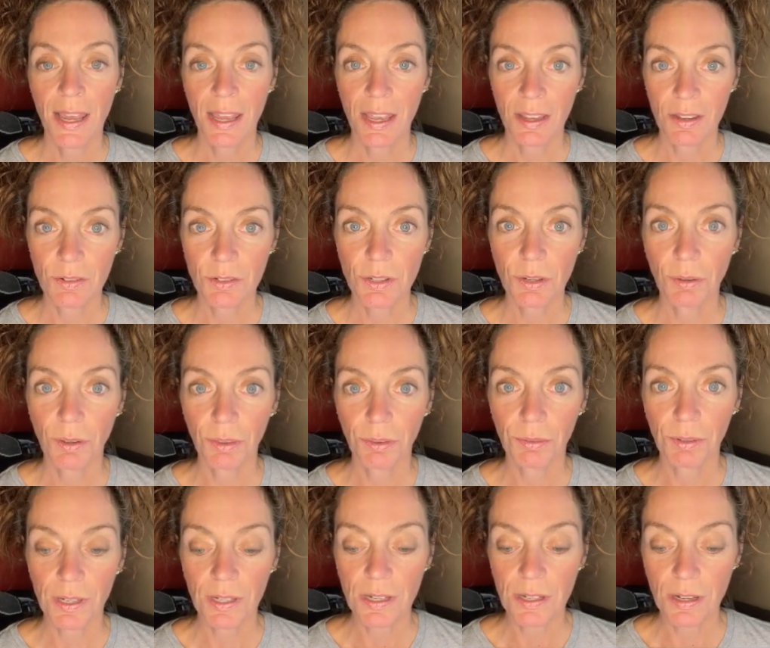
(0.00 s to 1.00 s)
into the
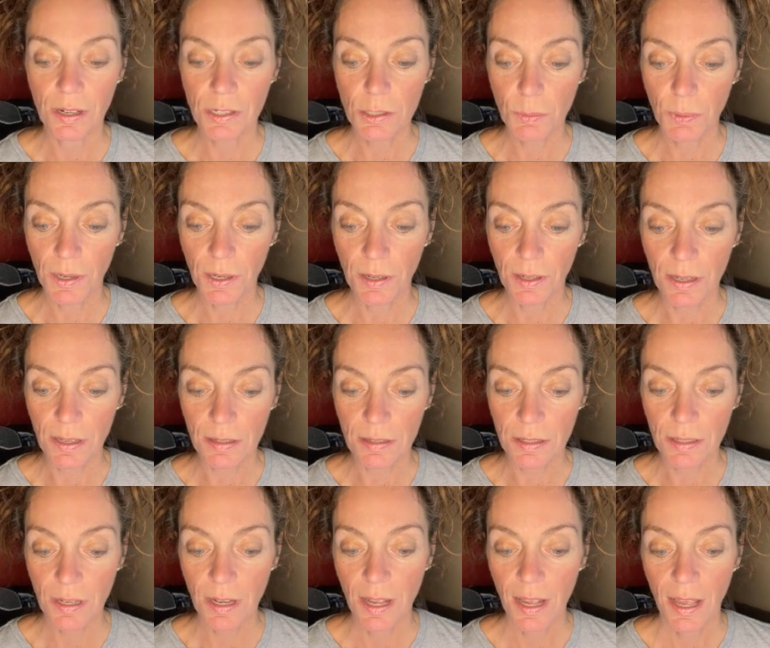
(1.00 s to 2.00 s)
3D
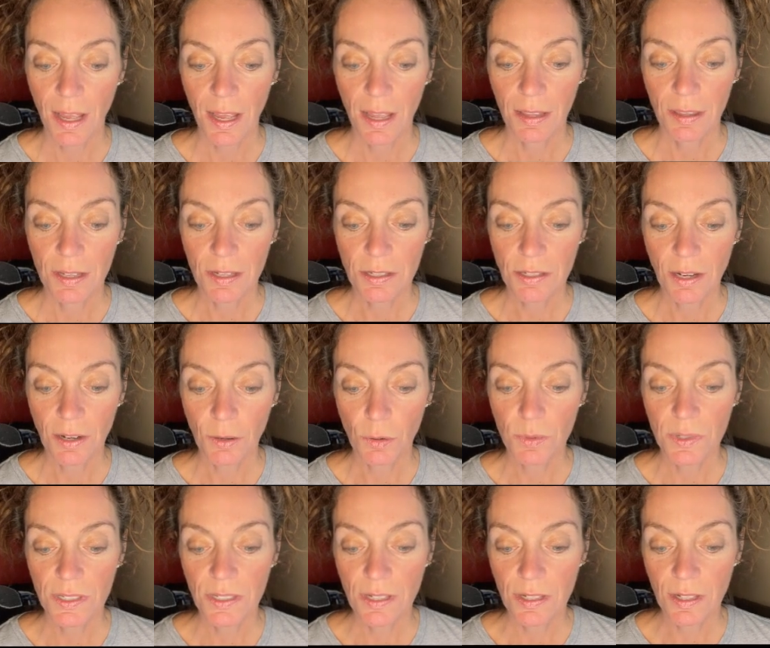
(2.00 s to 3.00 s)
experience. This tunnel
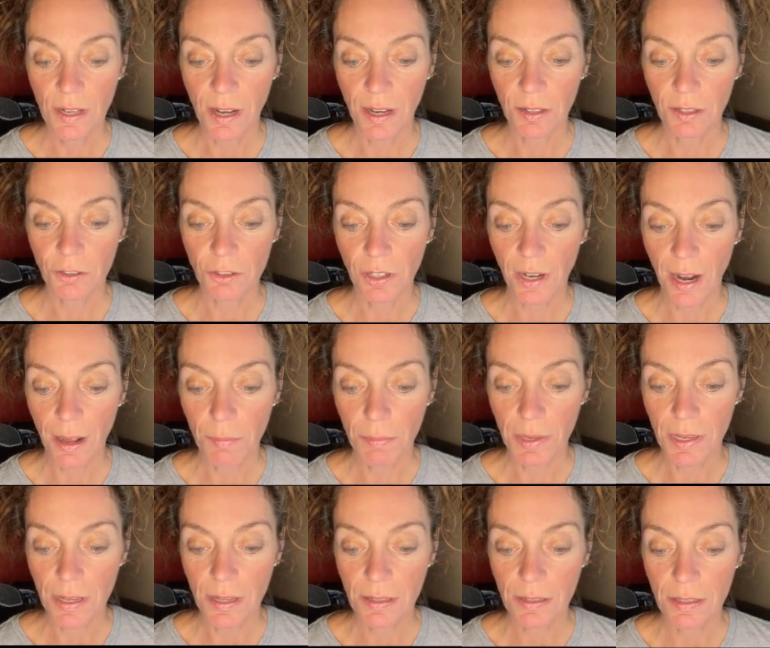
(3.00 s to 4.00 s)
was designed to trap
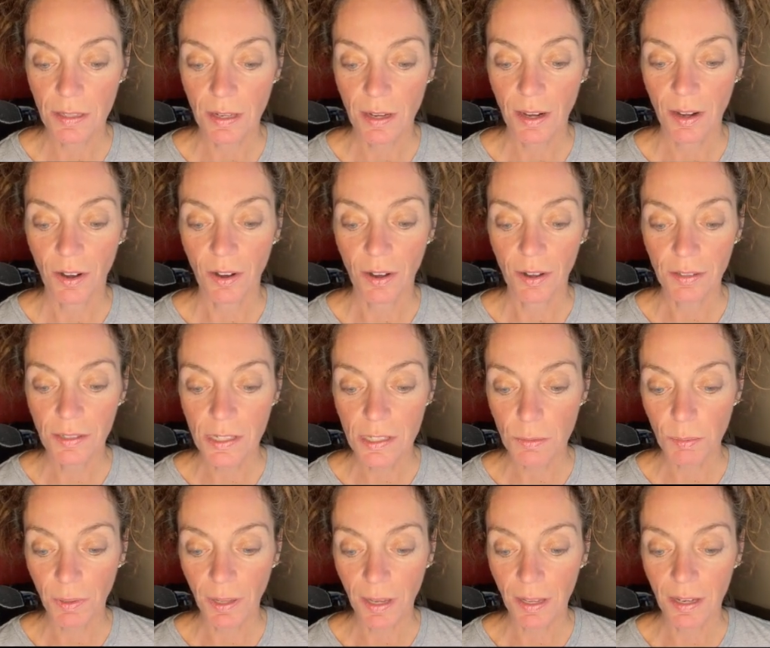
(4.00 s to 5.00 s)
beings on this
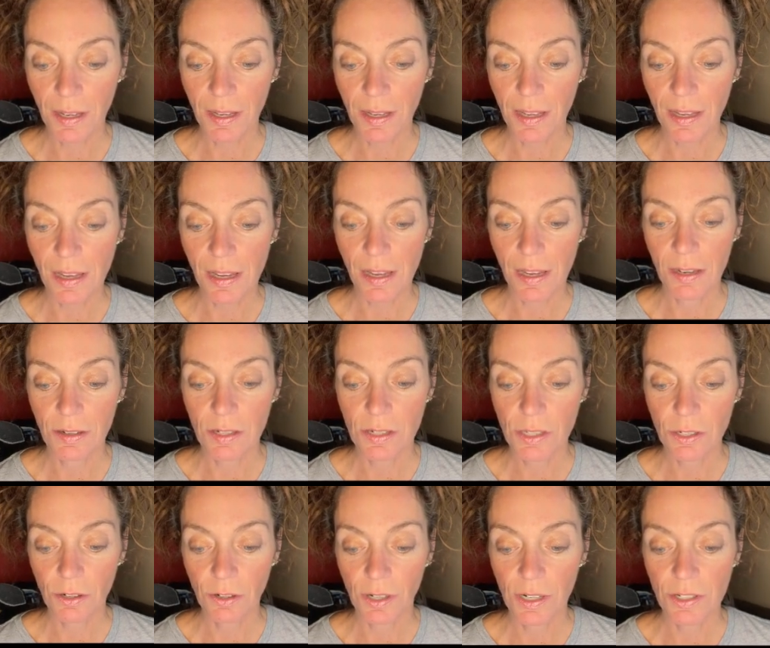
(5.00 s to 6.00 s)
planet and
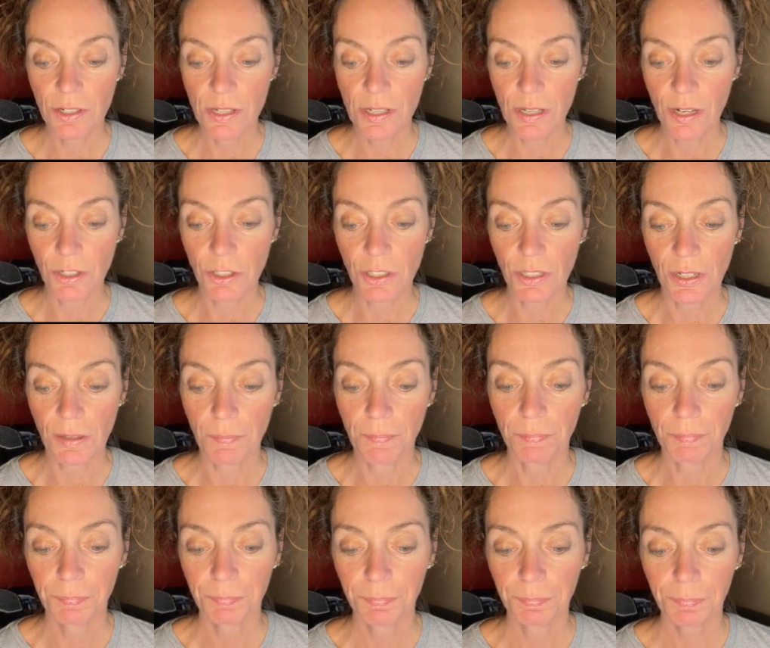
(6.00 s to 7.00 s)
discourage
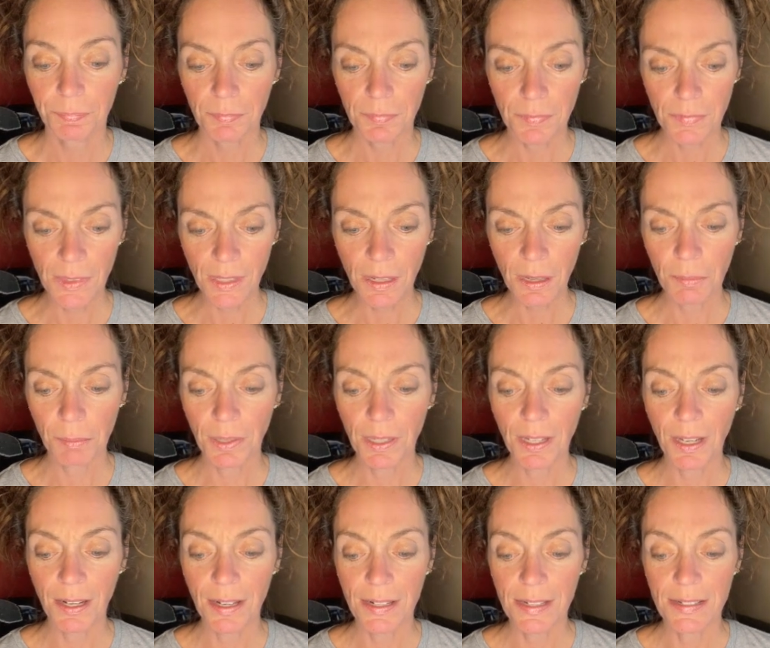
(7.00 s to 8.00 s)
ascension,
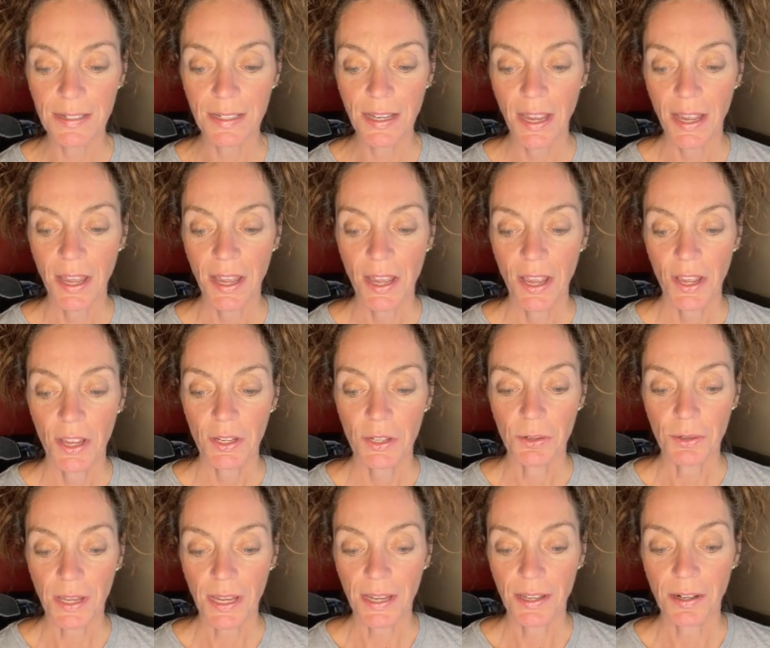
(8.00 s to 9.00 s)
because you
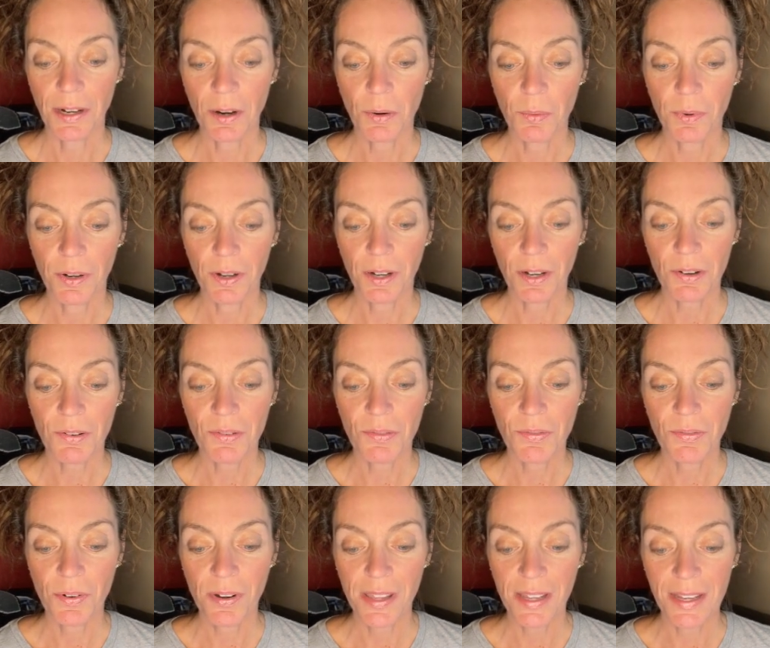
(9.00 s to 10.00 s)
cannot work
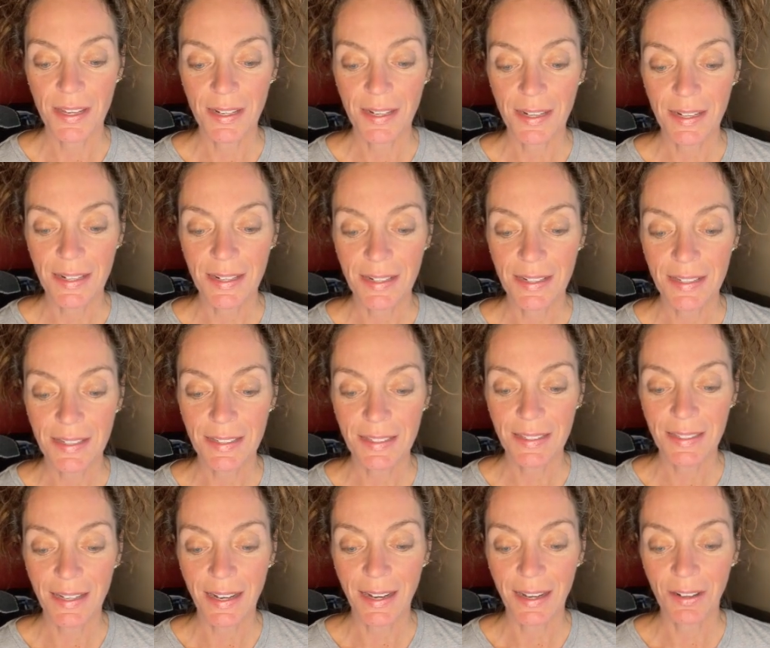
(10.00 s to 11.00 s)
for the entities
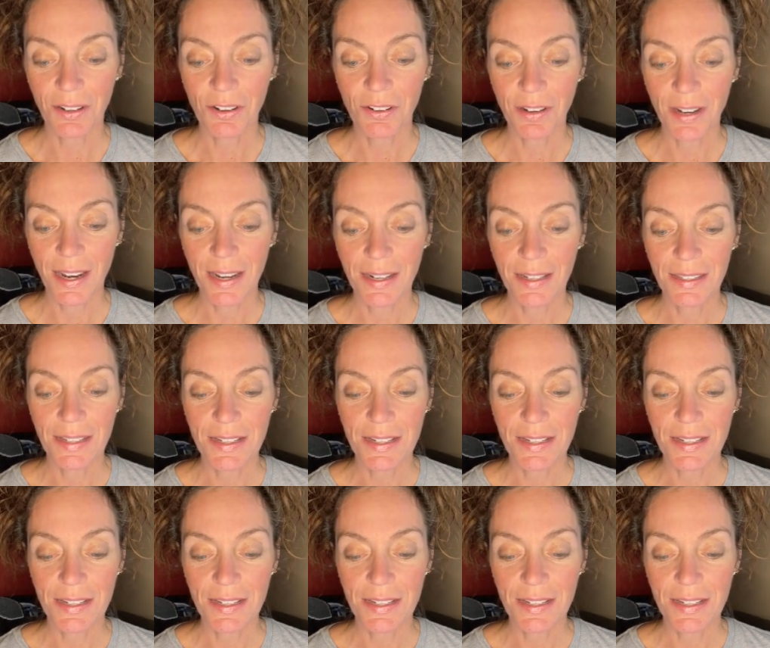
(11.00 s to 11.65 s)
that had created